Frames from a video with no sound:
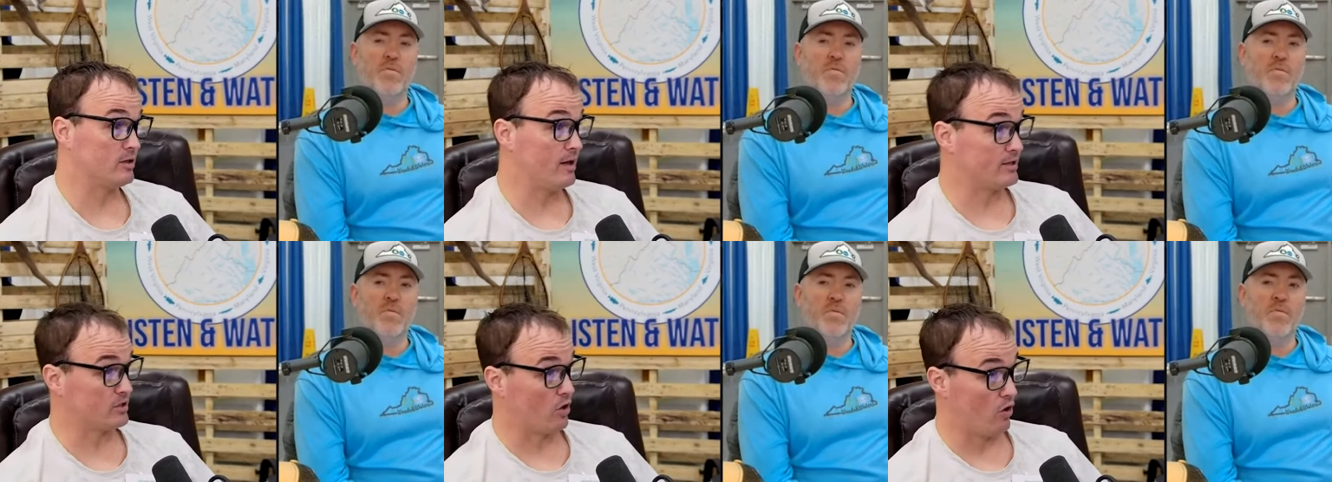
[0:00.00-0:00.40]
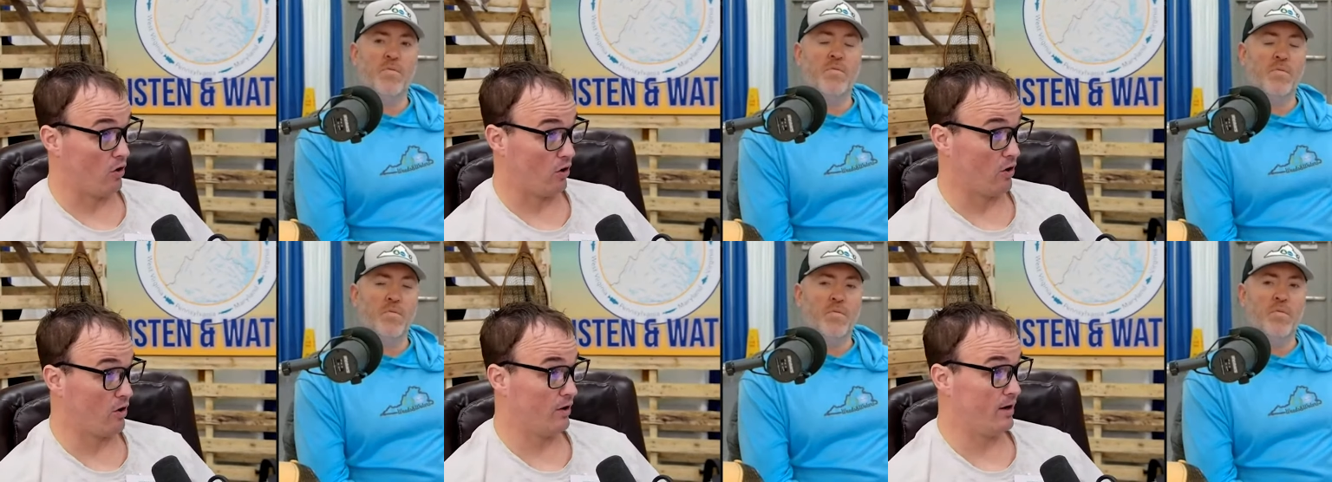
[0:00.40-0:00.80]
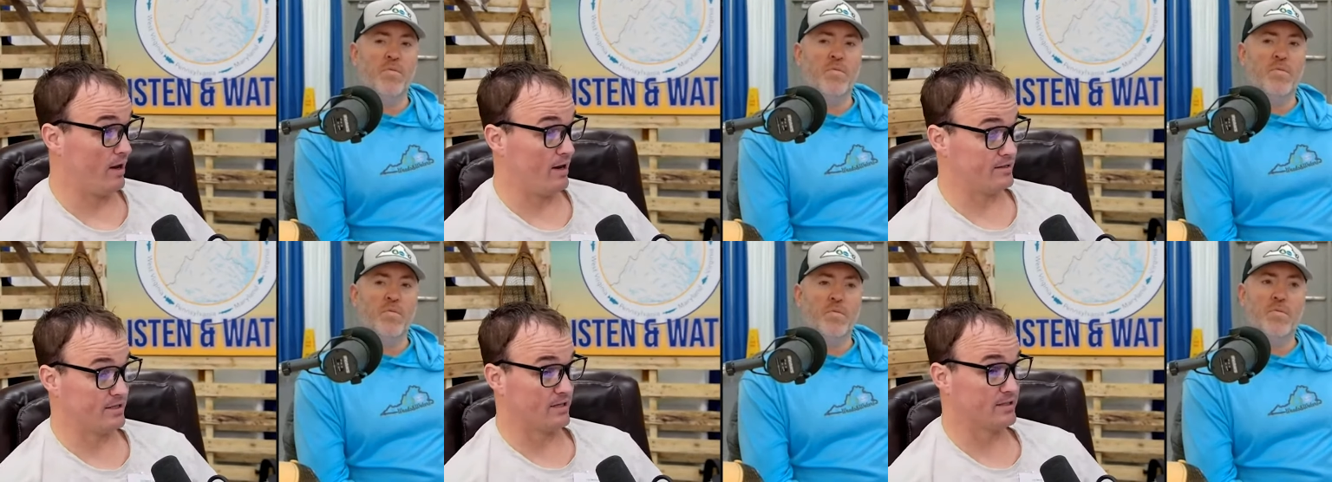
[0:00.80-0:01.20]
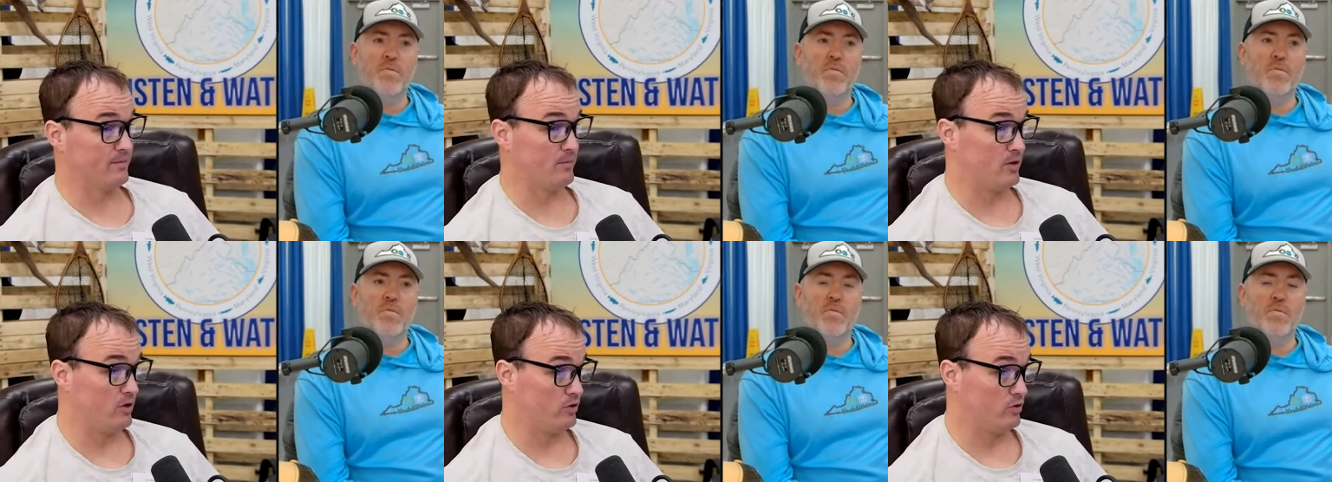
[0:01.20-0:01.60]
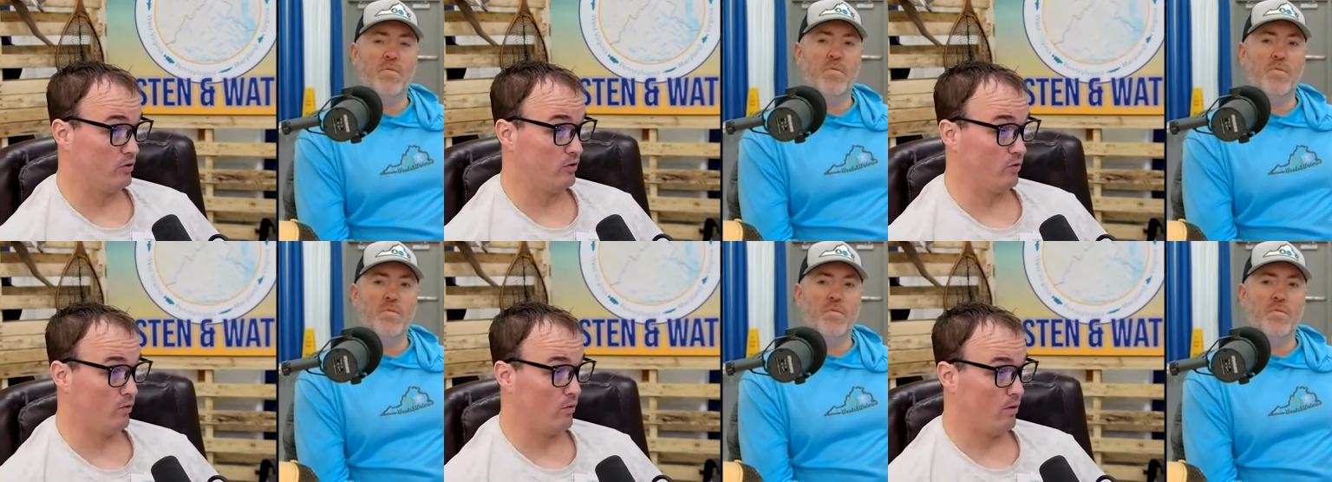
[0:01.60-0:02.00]
Speaker 1: it's hard and it's not something you
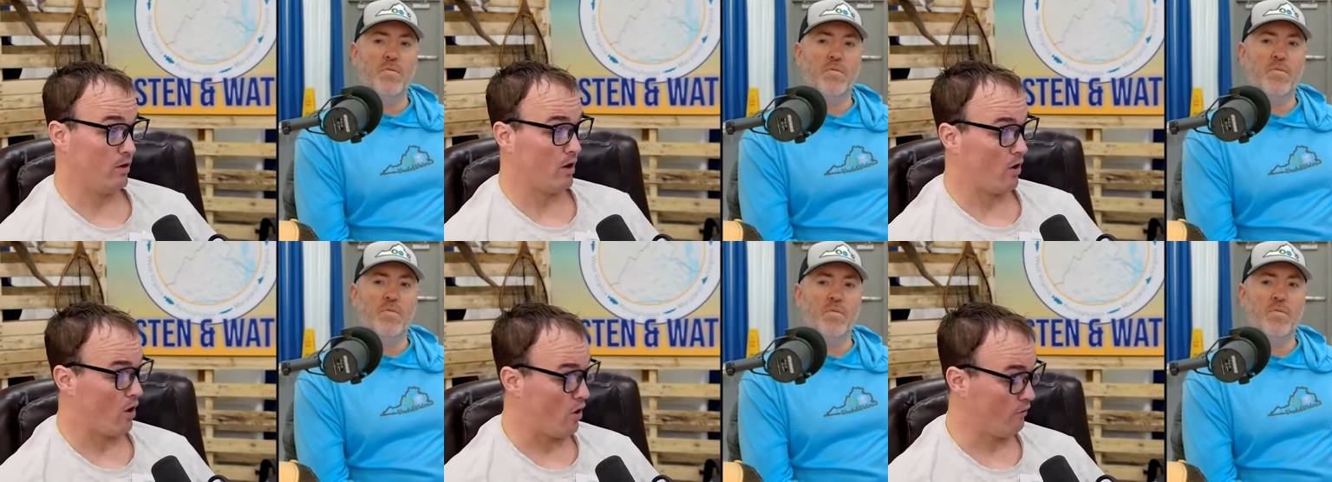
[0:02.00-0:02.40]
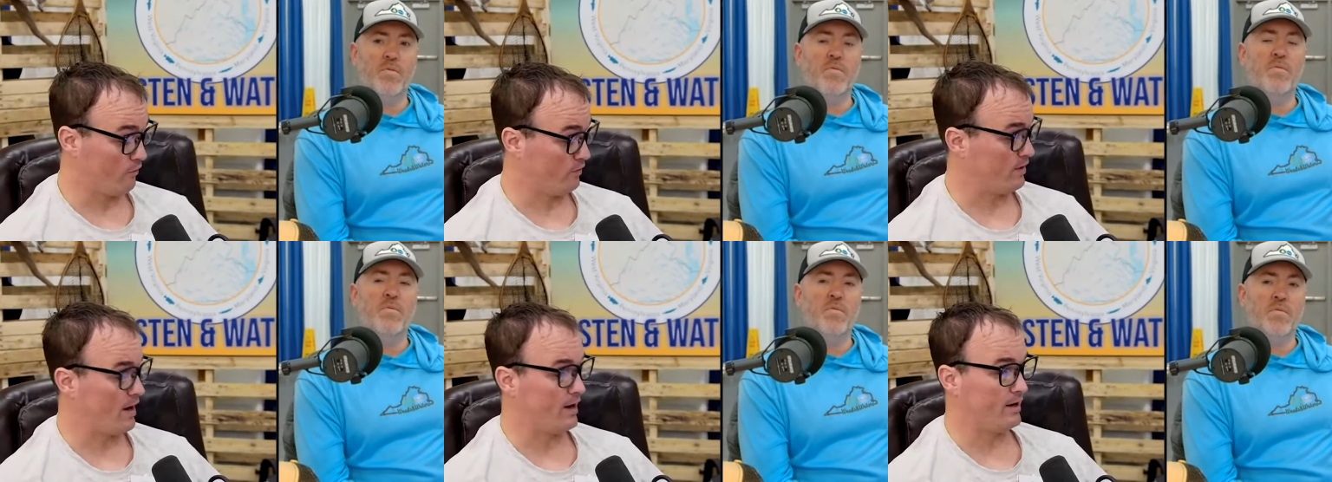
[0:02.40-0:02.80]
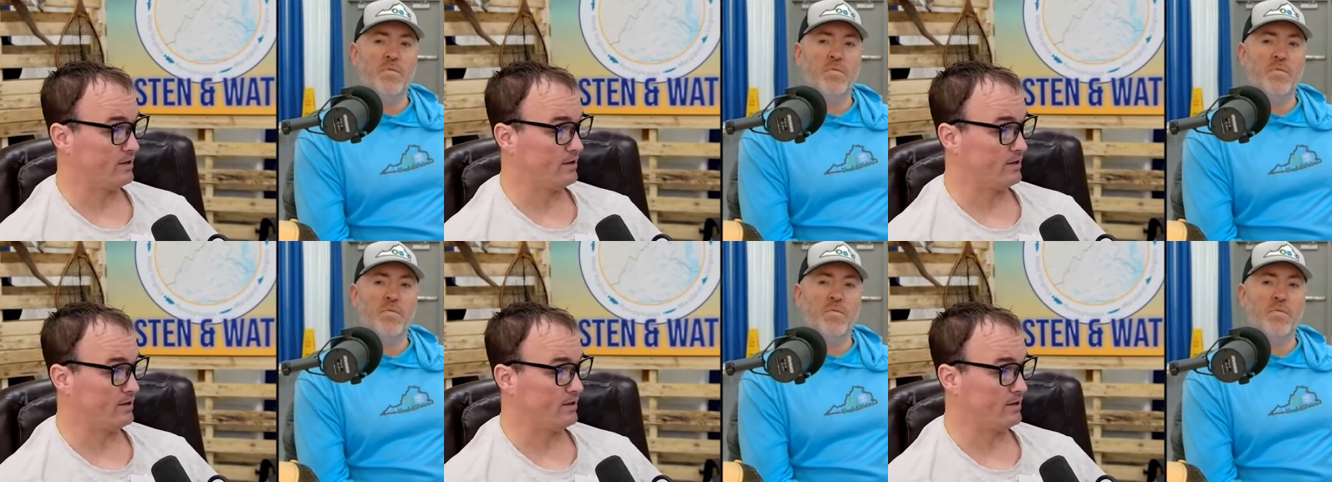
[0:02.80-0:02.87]
do overnight.